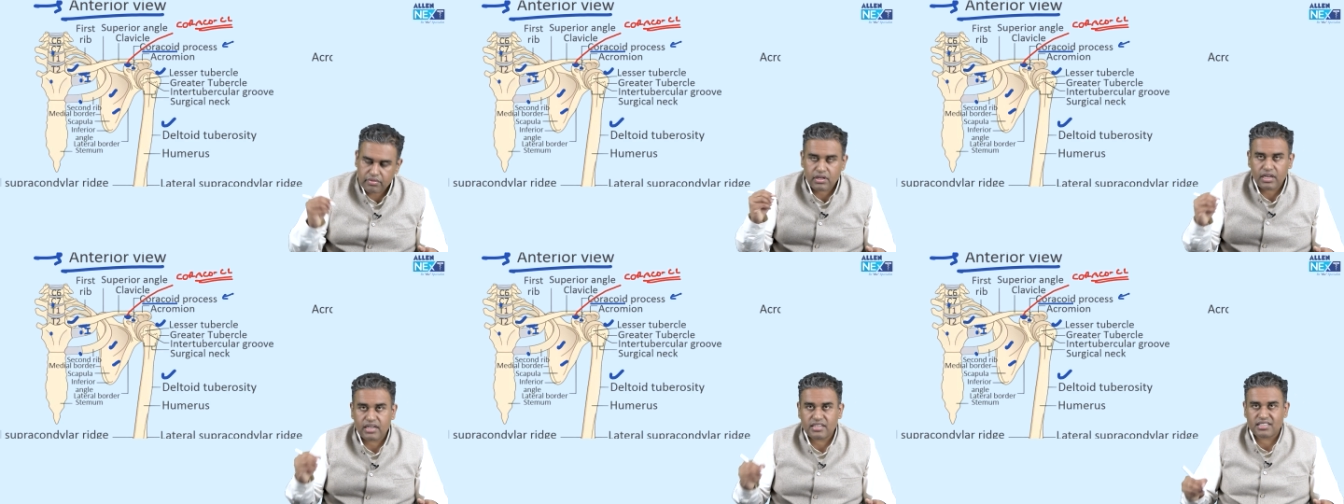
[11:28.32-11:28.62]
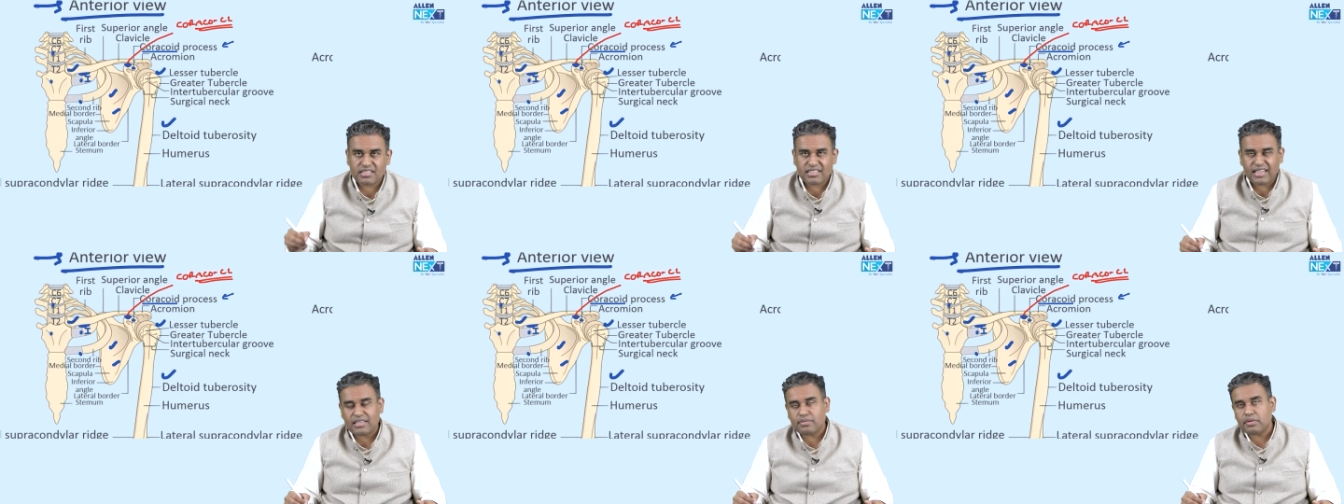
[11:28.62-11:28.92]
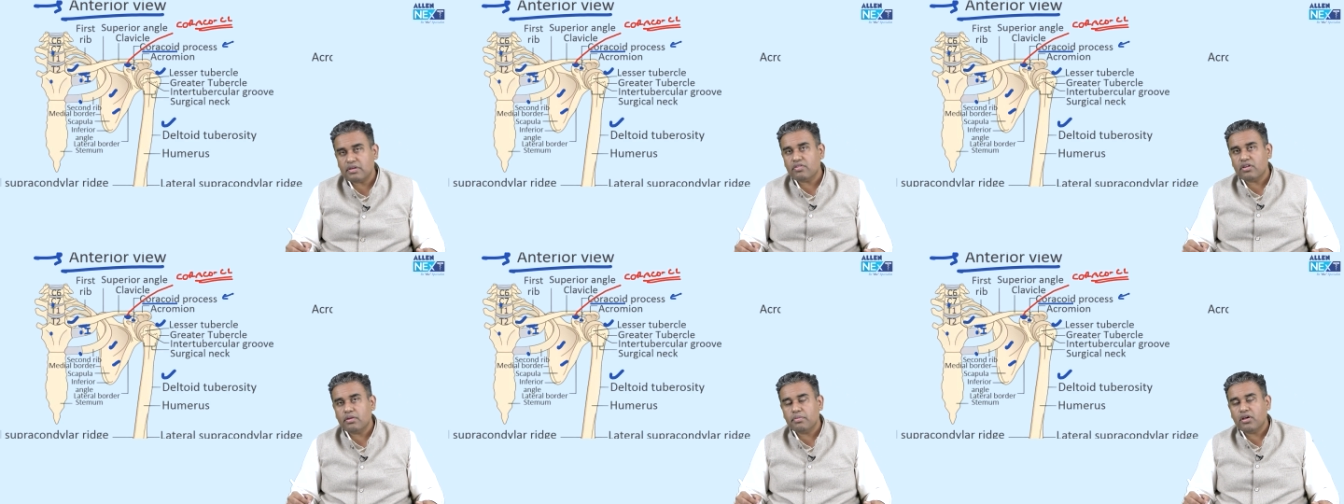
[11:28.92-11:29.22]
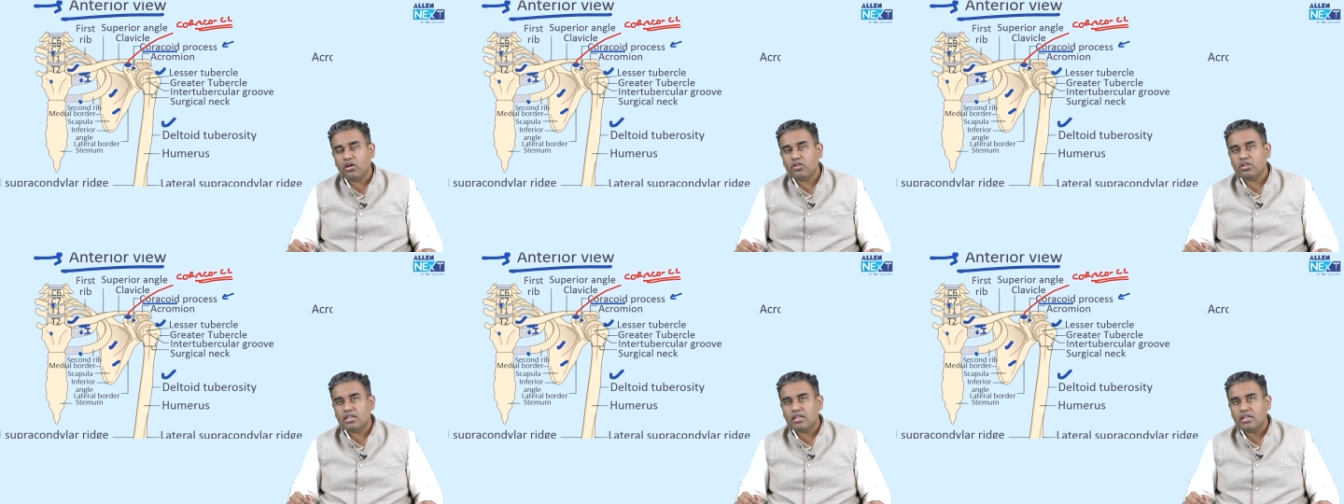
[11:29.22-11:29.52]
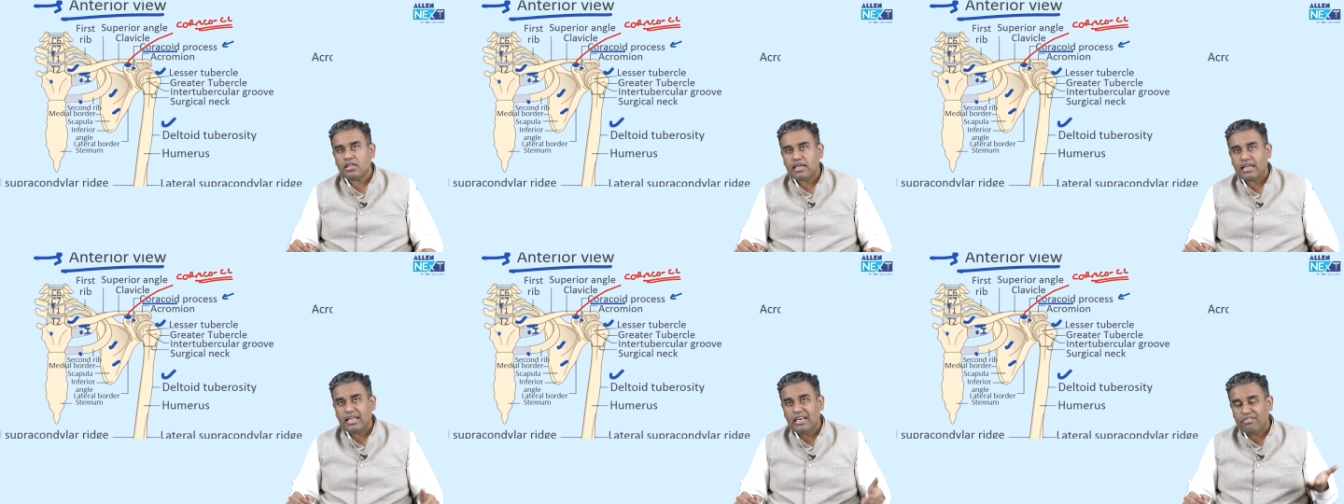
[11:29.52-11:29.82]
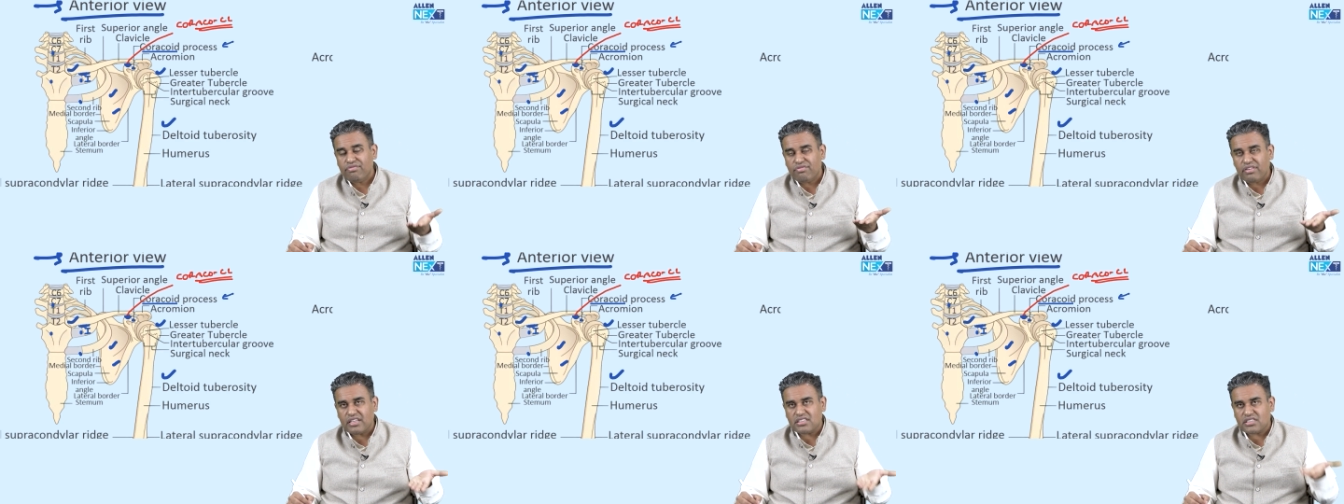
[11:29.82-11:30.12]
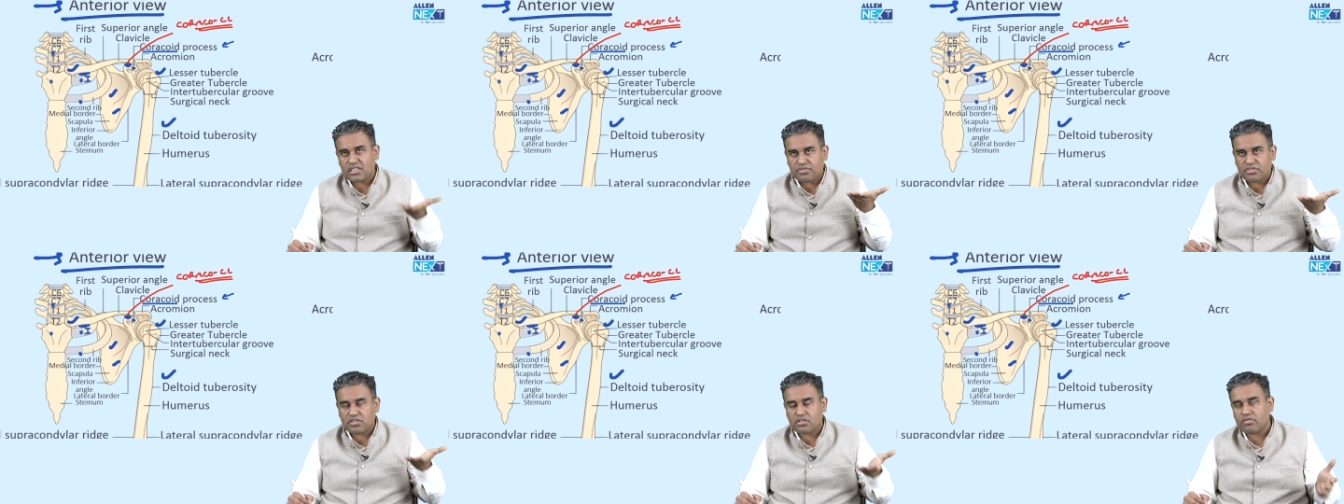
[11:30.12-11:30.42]
Its attachment will be on the inferior
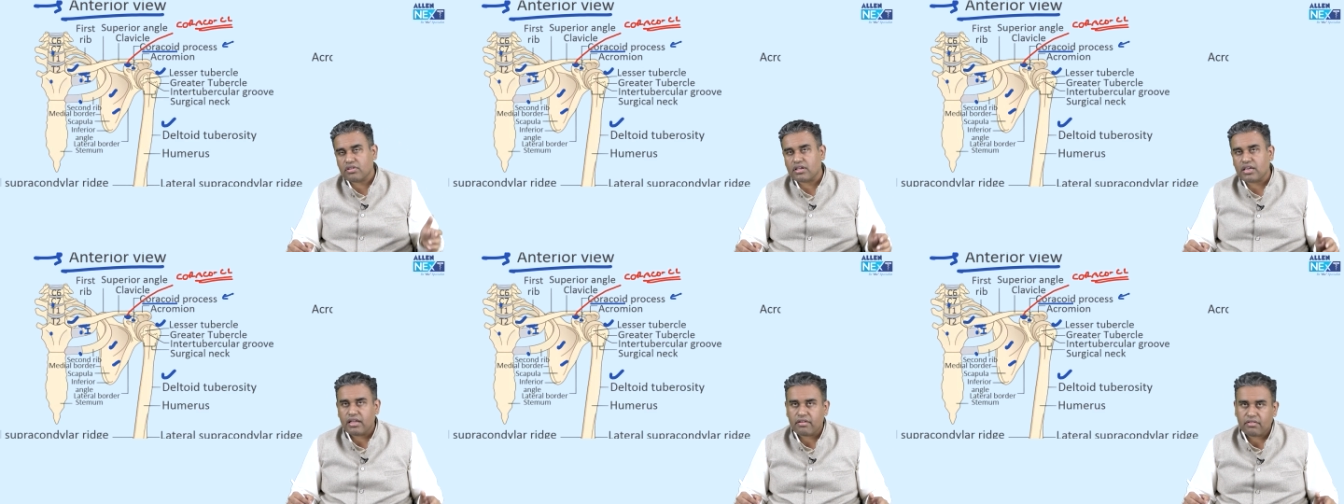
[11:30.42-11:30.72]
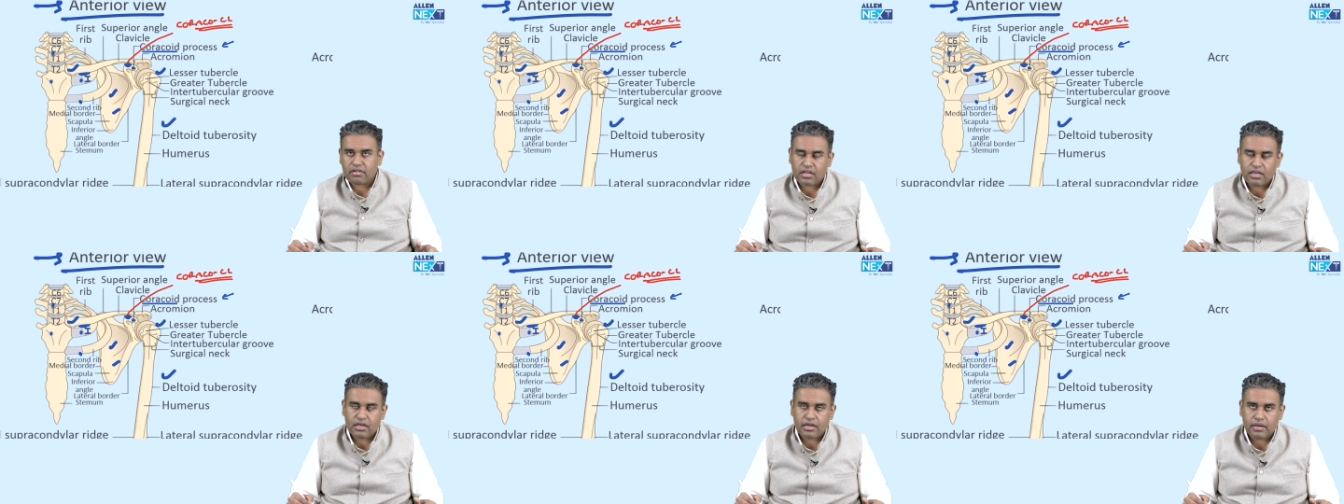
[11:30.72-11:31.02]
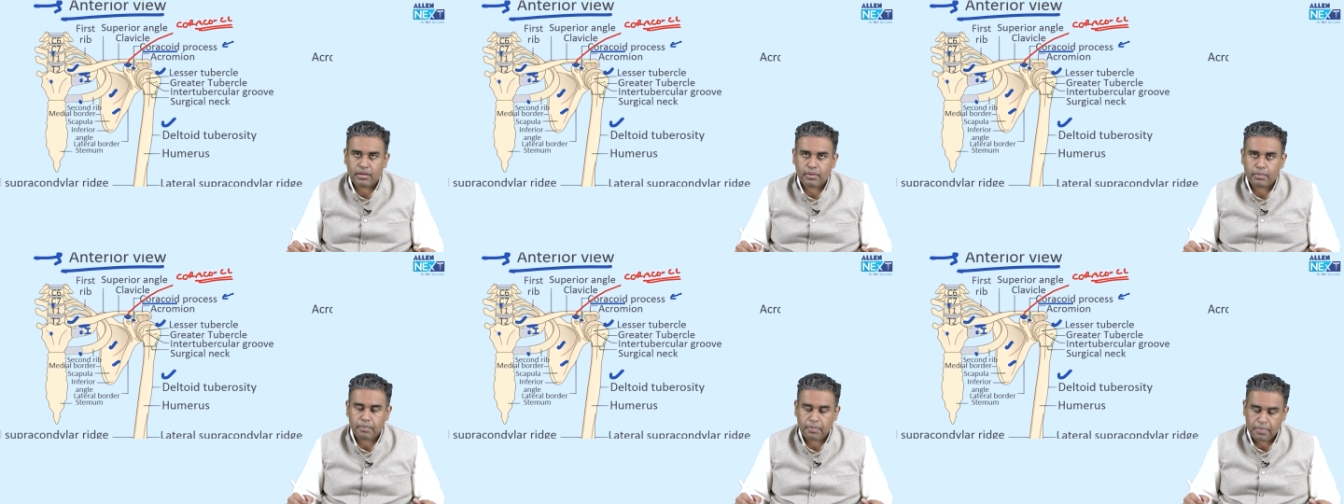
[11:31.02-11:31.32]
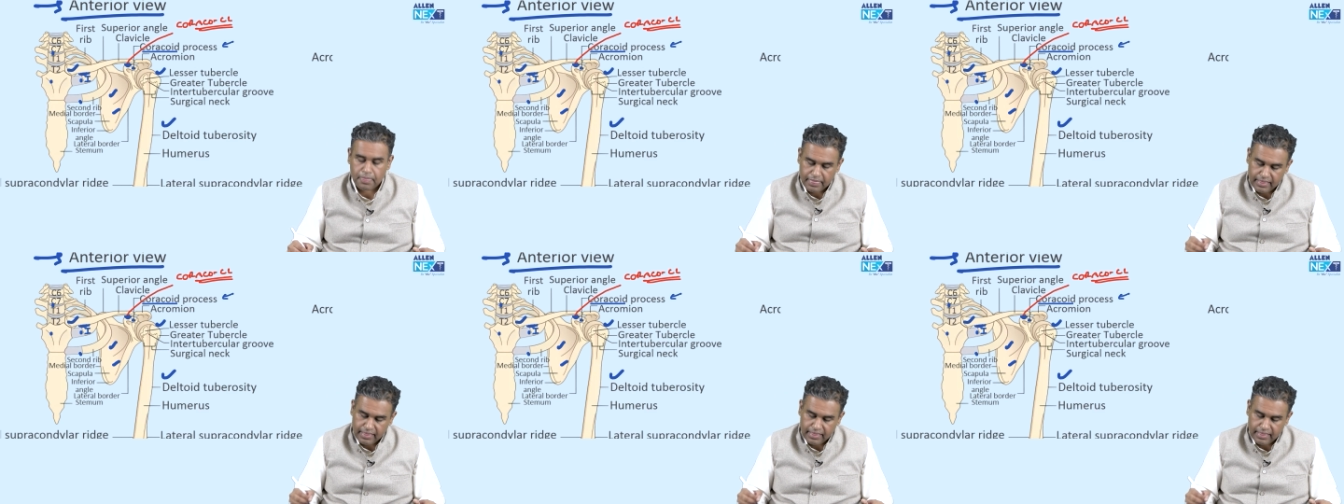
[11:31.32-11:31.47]
surface of the clavicle.